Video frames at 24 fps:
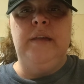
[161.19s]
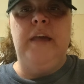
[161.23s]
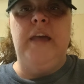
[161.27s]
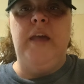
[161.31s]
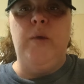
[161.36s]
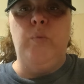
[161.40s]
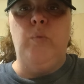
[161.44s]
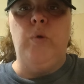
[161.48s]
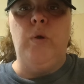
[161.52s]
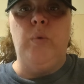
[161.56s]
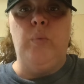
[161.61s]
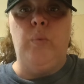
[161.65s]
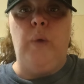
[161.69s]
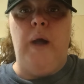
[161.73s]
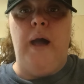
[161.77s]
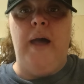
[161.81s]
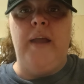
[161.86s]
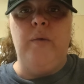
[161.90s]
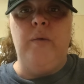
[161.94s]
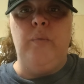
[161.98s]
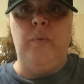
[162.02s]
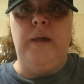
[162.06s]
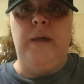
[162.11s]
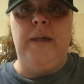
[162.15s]
and we're
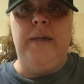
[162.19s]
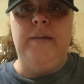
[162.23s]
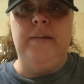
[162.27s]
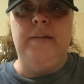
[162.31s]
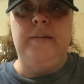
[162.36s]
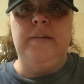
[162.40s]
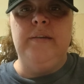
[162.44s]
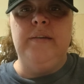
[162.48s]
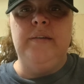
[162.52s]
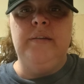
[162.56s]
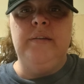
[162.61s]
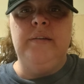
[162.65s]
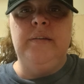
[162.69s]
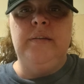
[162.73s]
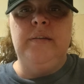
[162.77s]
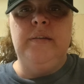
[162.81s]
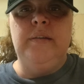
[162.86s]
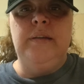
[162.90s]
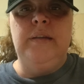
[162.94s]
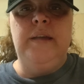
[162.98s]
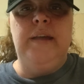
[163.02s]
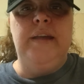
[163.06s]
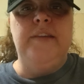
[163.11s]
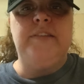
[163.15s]
wide awake,
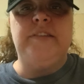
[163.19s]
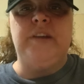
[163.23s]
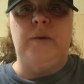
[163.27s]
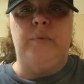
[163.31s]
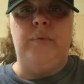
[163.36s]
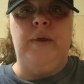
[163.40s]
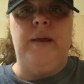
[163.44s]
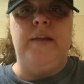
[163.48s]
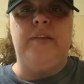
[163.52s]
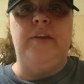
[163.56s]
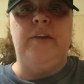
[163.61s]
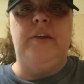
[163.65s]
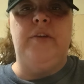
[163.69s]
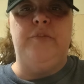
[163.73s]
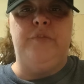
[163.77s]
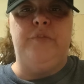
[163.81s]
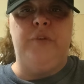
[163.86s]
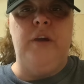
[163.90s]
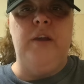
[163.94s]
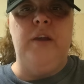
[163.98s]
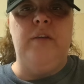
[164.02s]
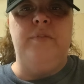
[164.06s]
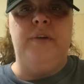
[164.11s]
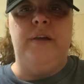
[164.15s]
it's directly in
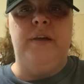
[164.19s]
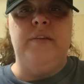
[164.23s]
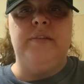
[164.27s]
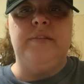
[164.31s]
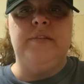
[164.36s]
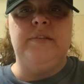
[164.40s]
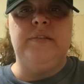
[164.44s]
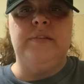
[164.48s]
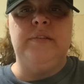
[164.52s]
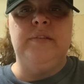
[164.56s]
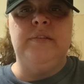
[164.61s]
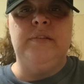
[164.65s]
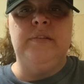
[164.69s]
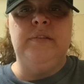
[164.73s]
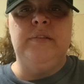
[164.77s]
front of us.